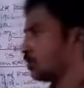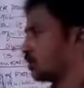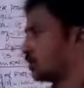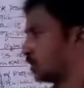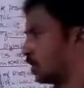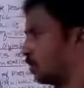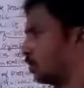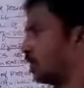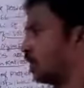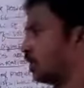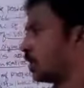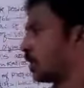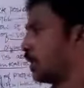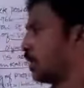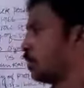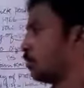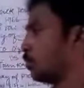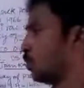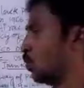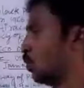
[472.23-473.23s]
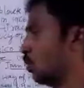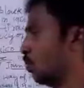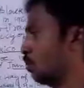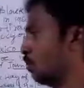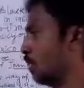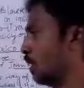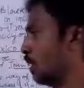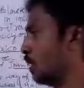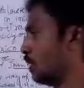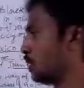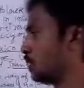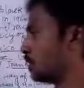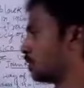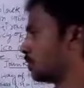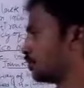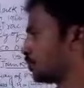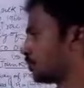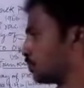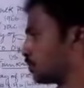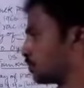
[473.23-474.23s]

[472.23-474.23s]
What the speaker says: Civil rights movements,